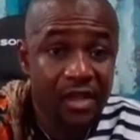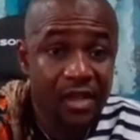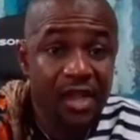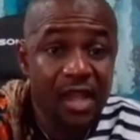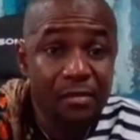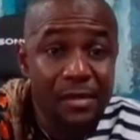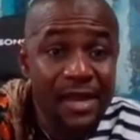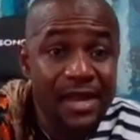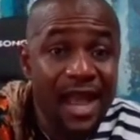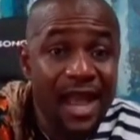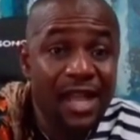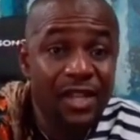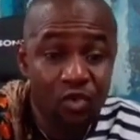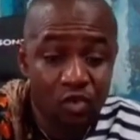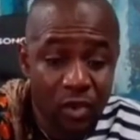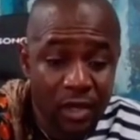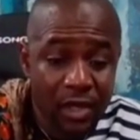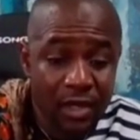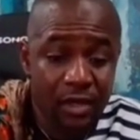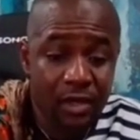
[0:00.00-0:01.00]
It made that
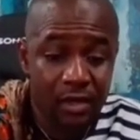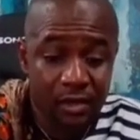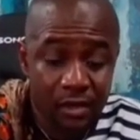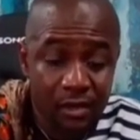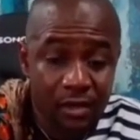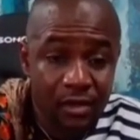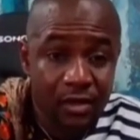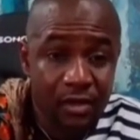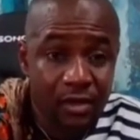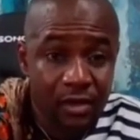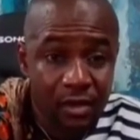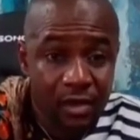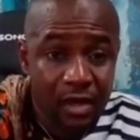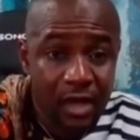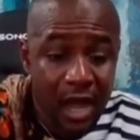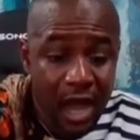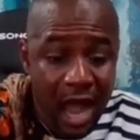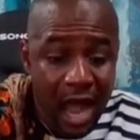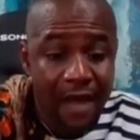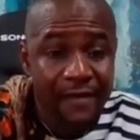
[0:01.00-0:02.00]
one.
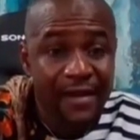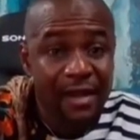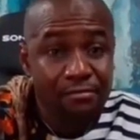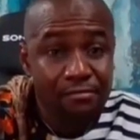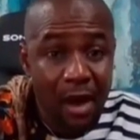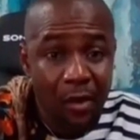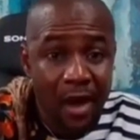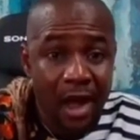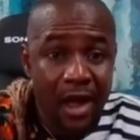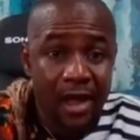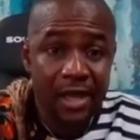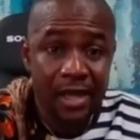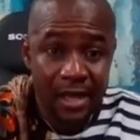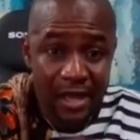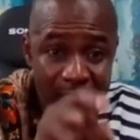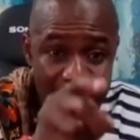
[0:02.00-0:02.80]
I read Bawa.